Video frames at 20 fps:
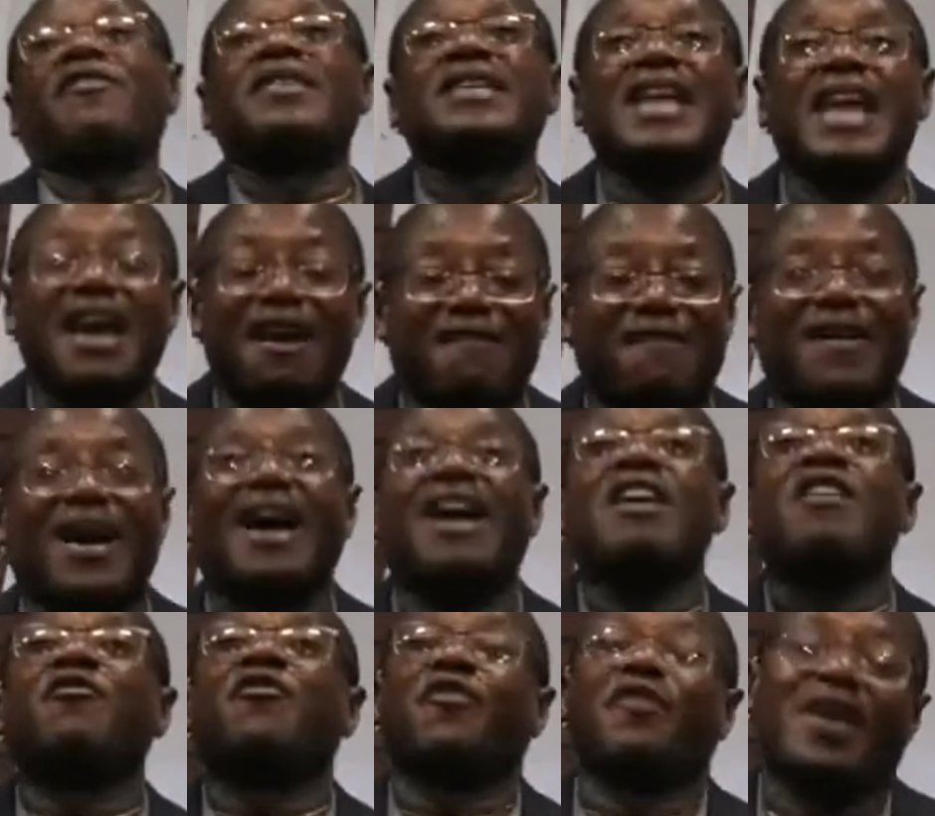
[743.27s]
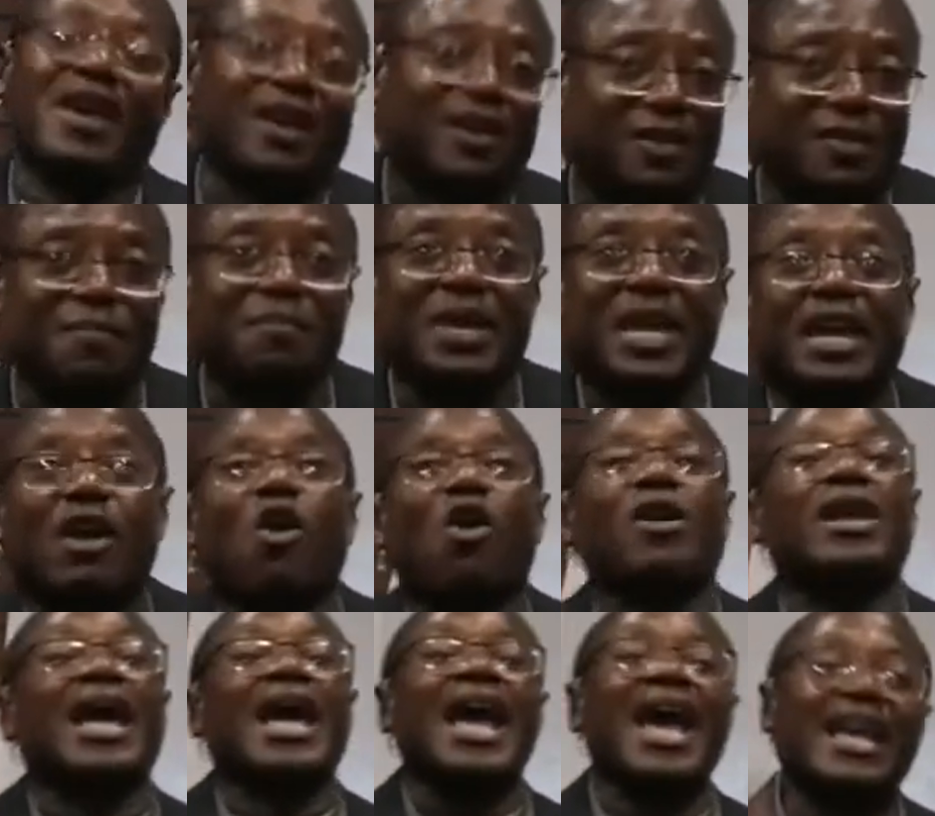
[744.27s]
never failed me
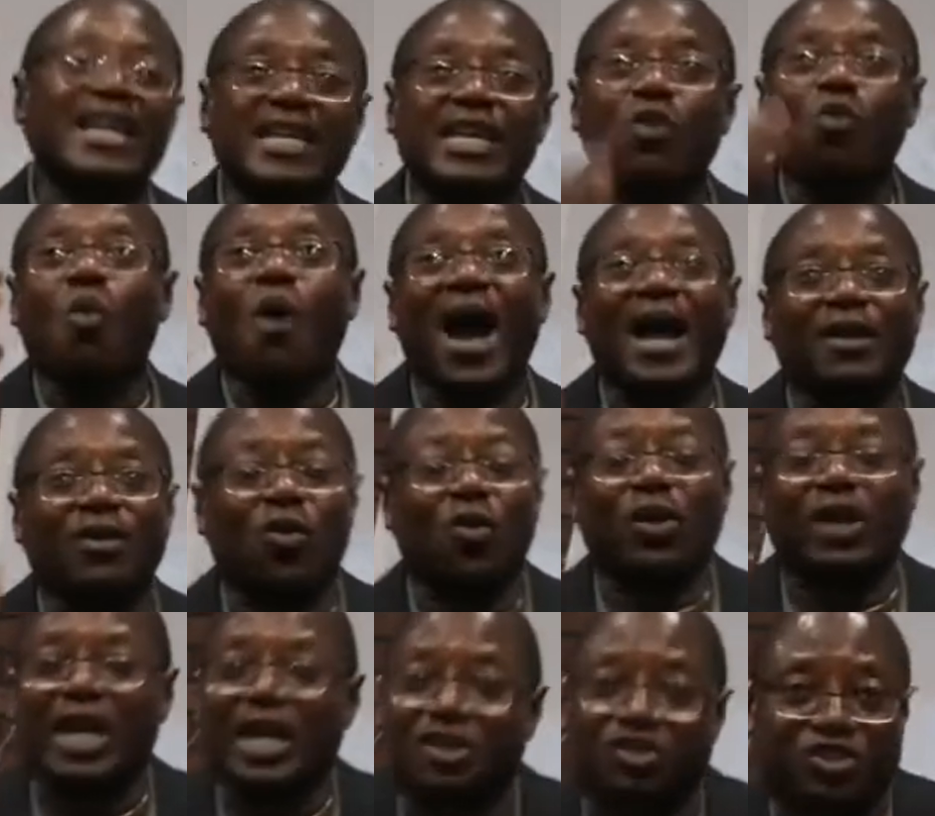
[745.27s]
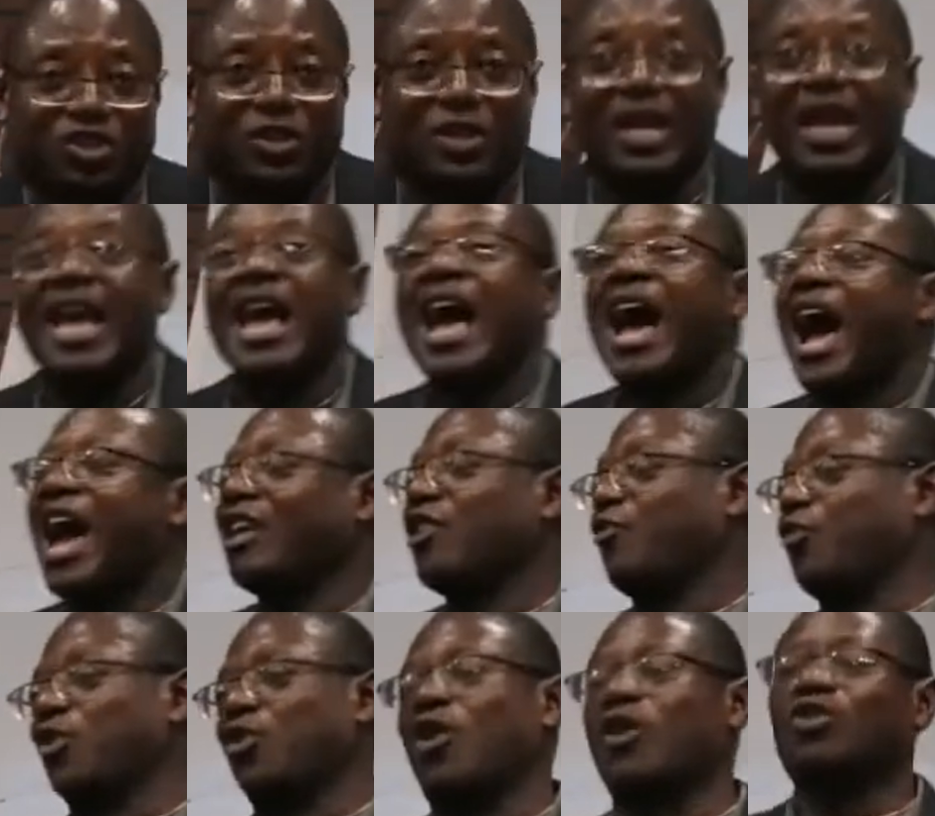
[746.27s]
on any one occasion. And
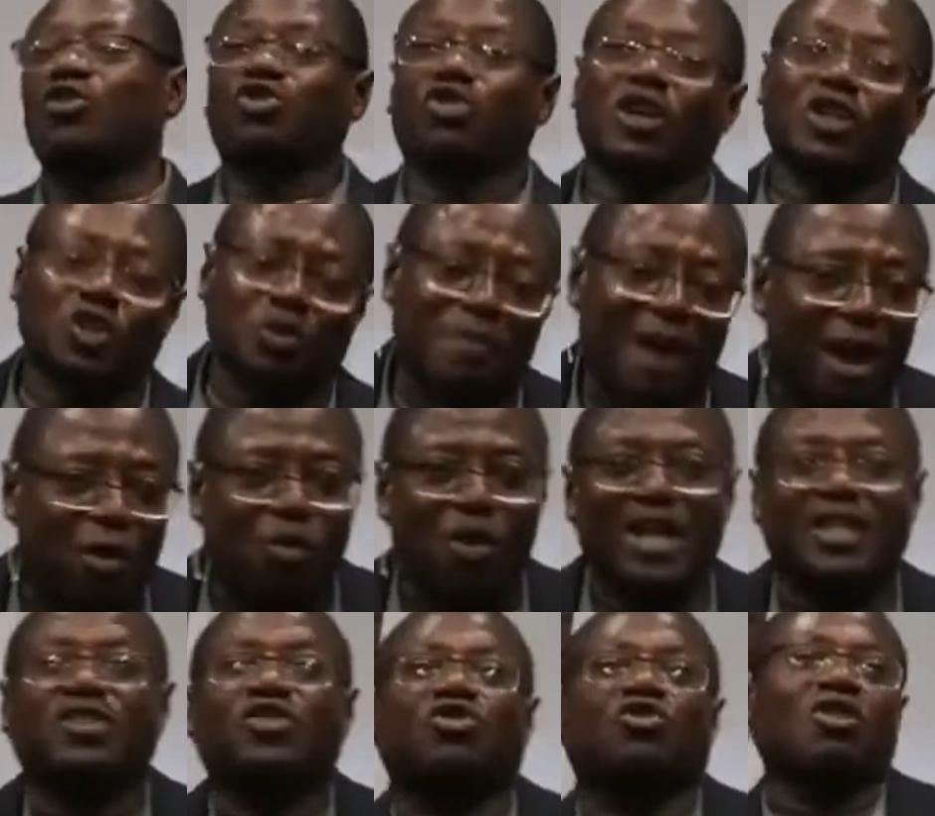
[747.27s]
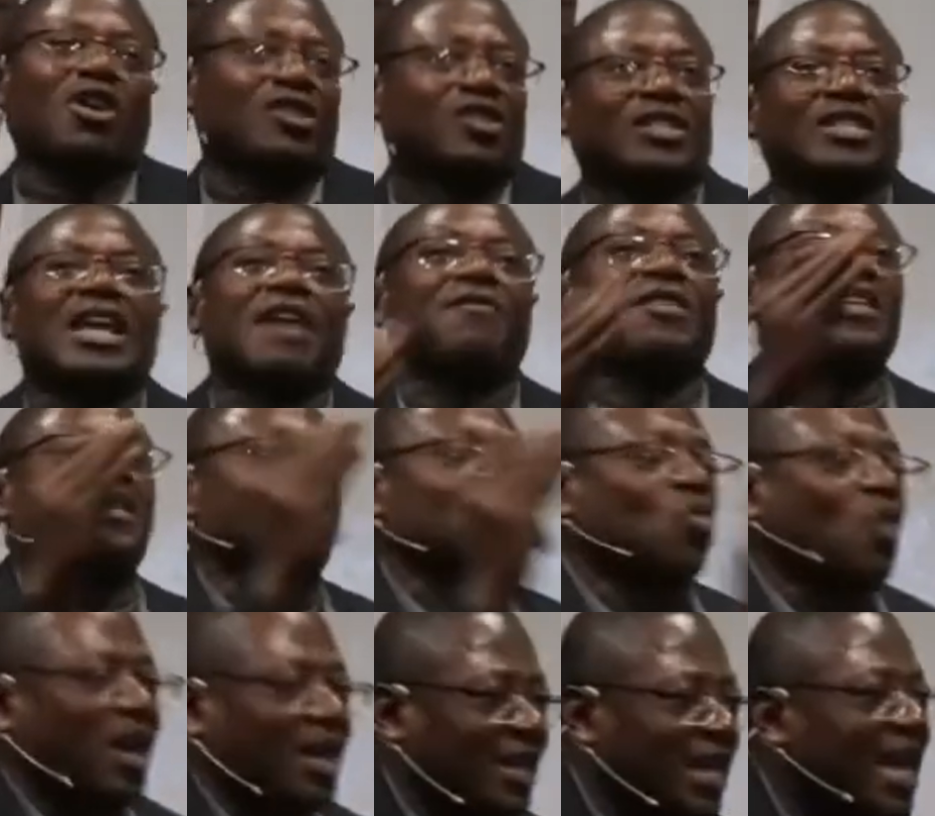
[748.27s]
if you don't trust my words, trust David's
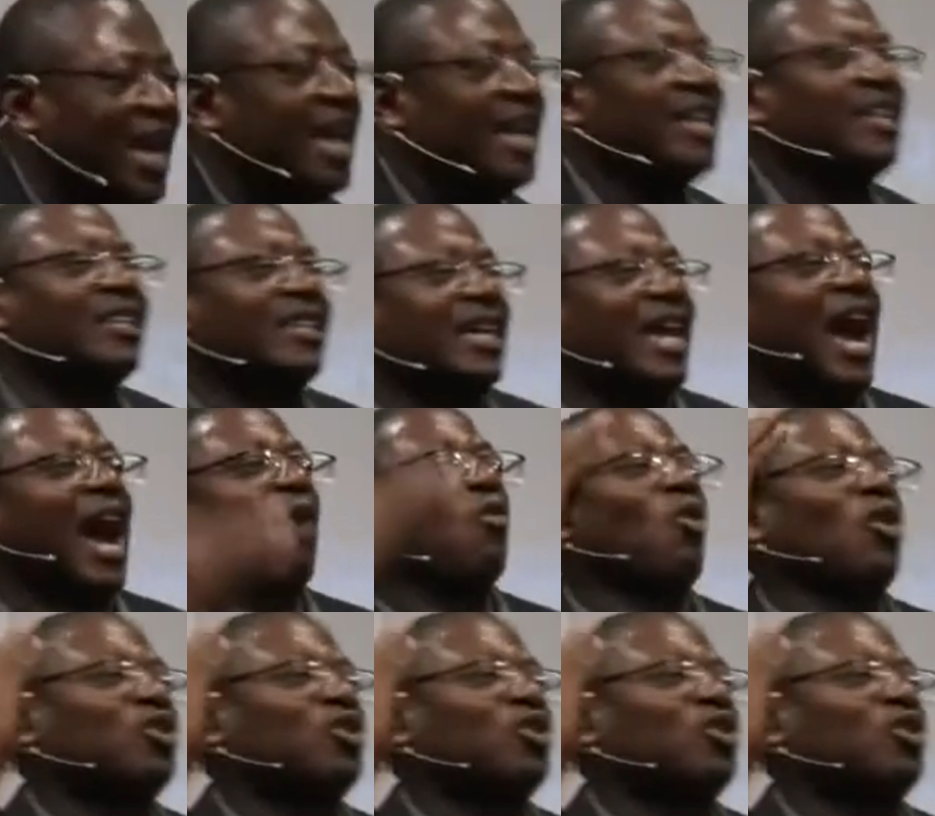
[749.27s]
word. He said, I was